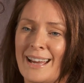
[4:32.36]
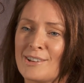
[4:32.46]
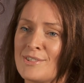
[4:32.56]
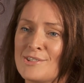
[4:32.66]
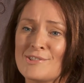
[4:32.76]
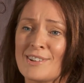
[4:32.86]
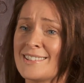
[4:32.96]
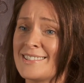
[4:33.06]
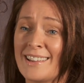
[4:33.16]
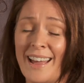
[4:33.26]
out of
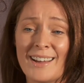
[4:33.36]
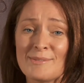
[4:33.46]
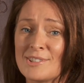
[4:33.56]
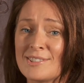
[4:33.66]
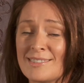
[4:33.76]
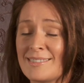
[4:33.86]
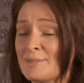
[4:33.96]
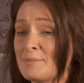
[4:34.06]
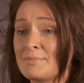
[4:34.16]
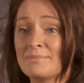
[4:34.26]
interest. Yeah,
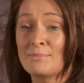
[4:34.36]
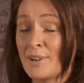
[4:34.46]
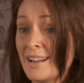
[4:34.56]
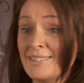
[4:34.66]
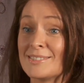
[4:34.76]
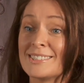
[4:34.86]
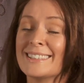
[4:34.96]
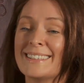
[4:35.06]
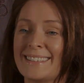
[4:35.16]
I'm proud.